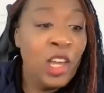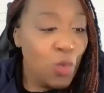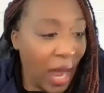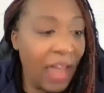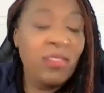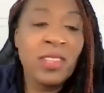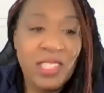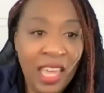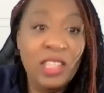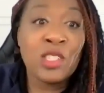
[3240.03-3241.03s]
You have to
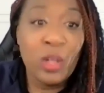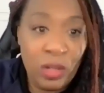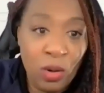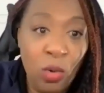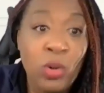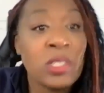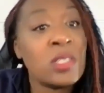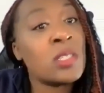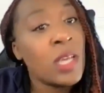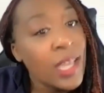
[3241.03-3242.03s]
take certain
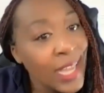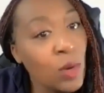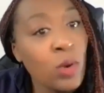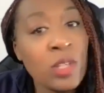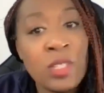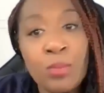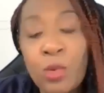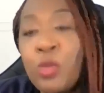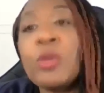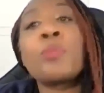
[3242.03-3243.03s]
courses in order to
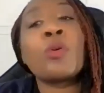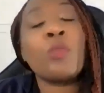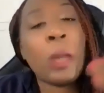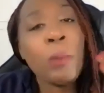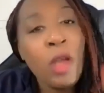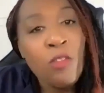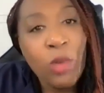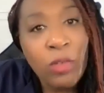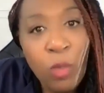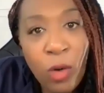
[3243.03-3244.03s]
move through the program.
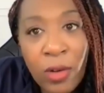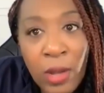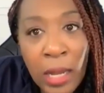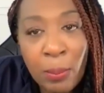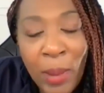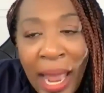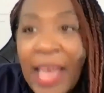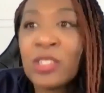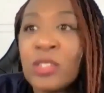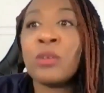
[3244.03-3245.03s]
For
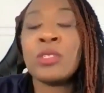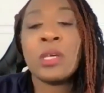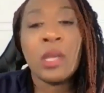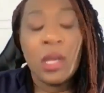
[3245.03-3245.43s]
pastors,